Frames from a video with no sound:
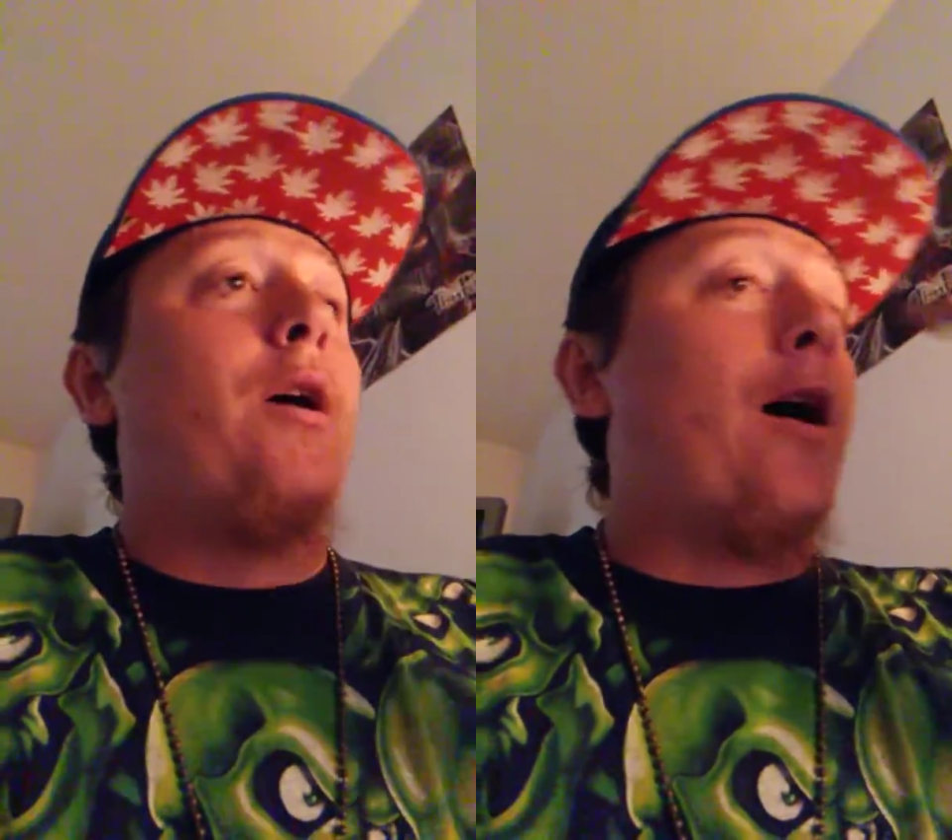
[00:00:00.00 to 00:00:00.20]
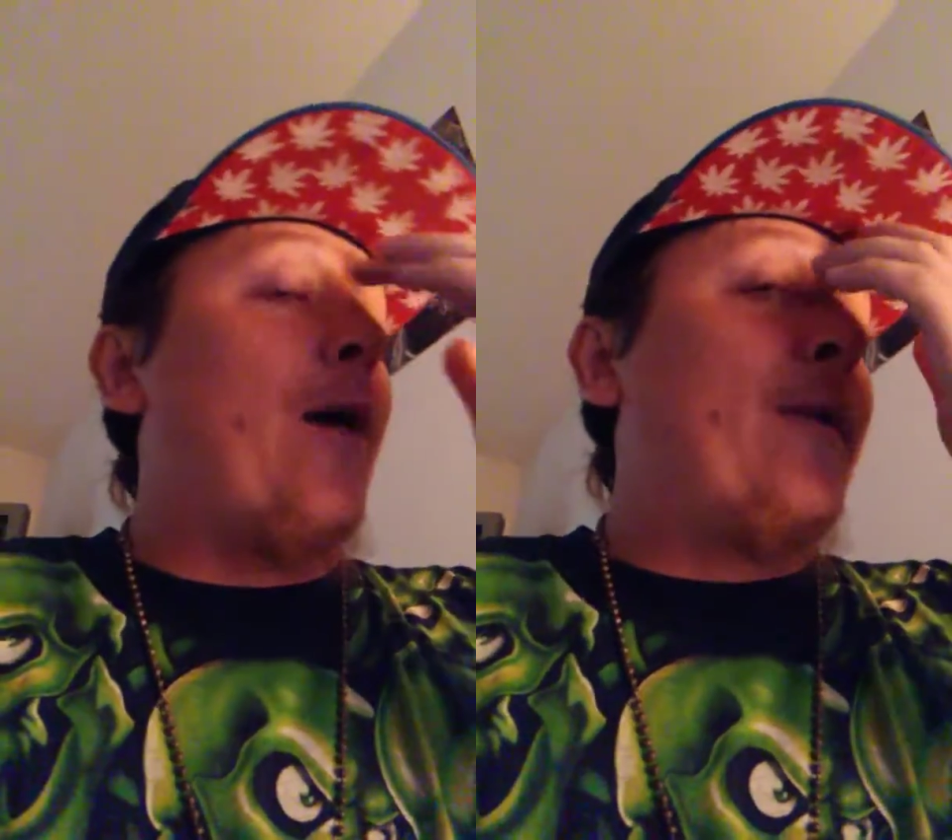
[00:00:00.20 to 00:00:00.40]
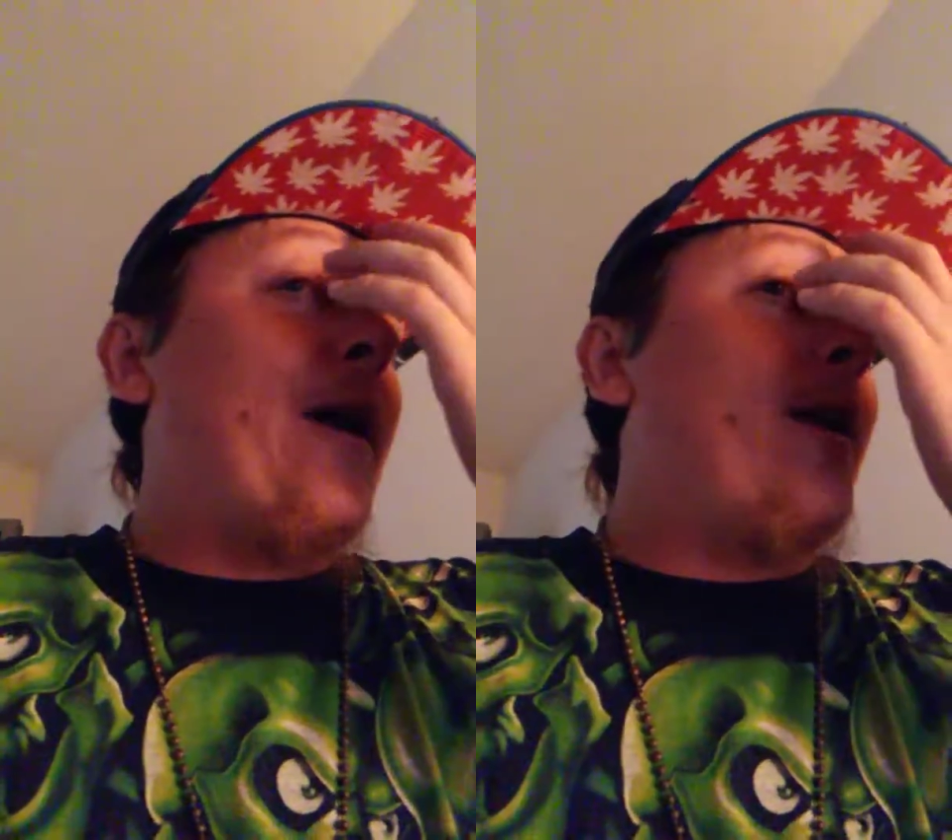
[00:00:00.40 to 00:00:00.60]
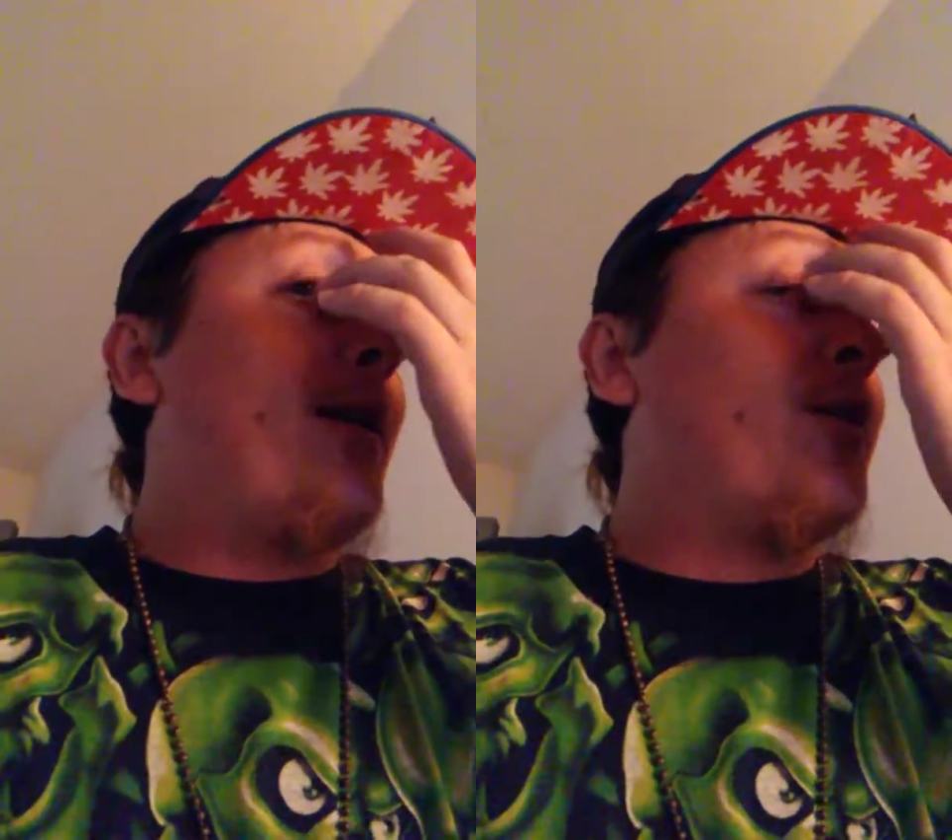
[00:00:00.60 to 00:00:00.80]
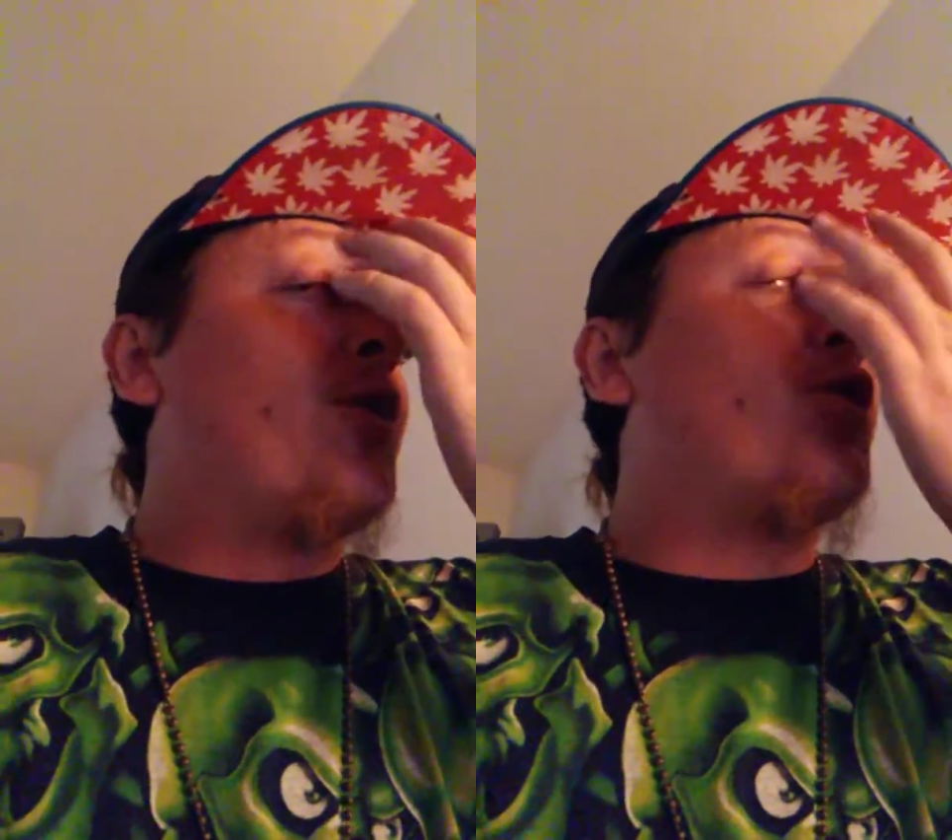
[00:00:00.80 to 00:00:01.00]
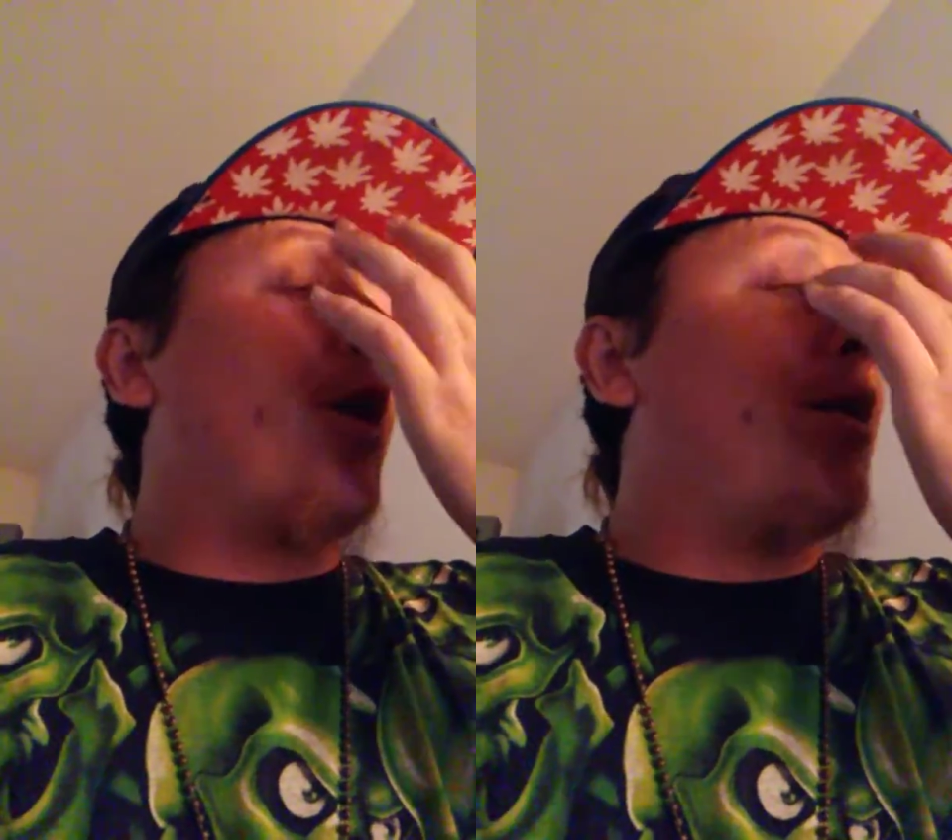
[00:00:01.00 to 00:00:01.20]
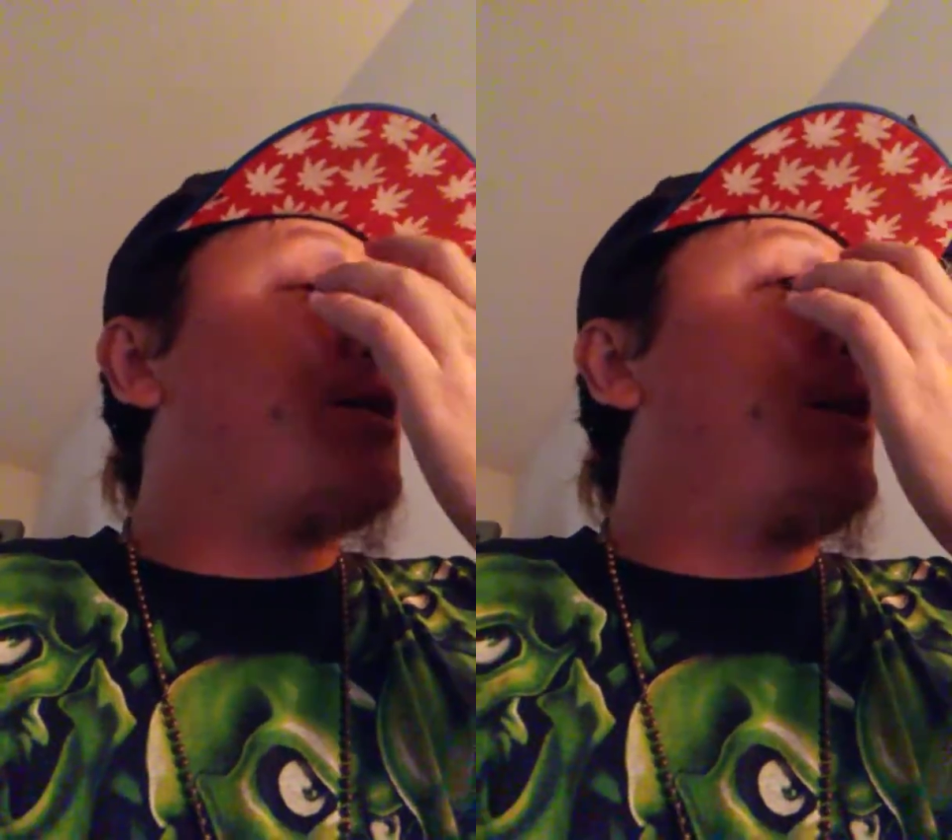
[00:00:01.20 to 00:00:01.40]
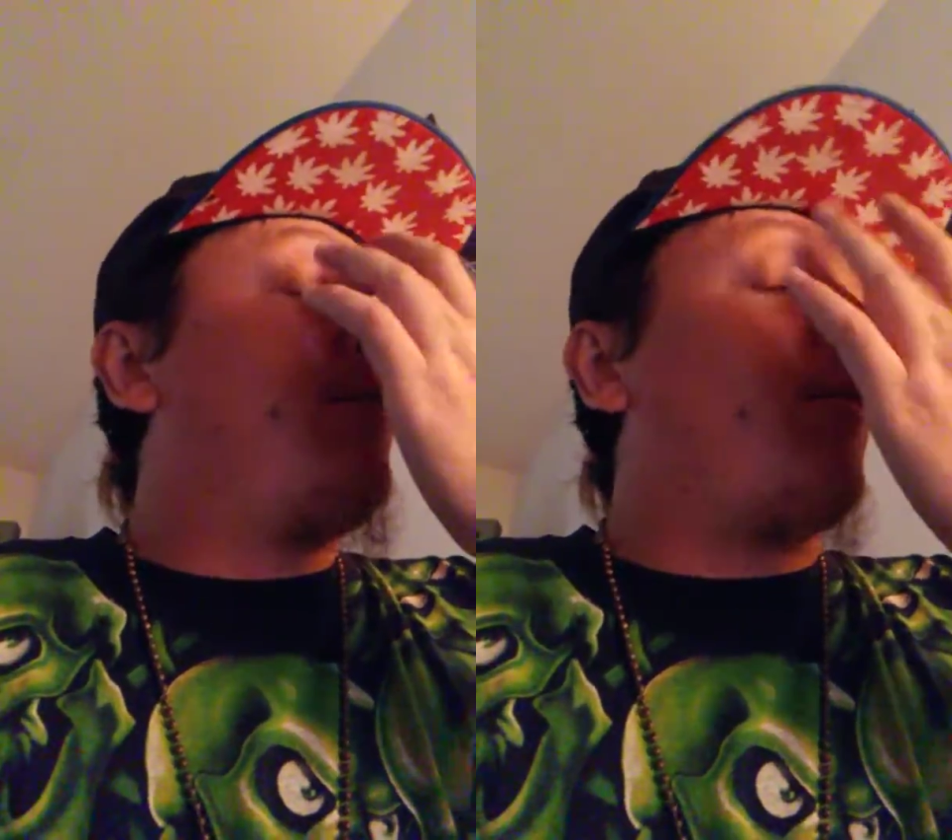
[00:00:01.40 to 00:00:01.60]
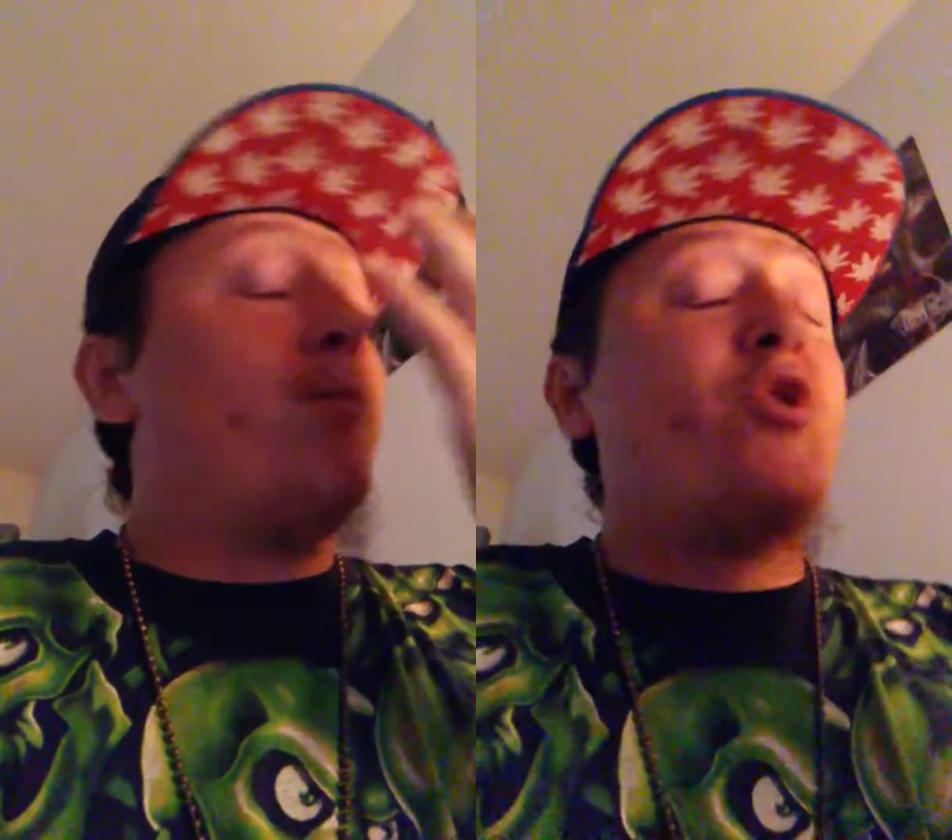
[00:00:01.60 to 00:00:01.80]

I'm getting a jersey from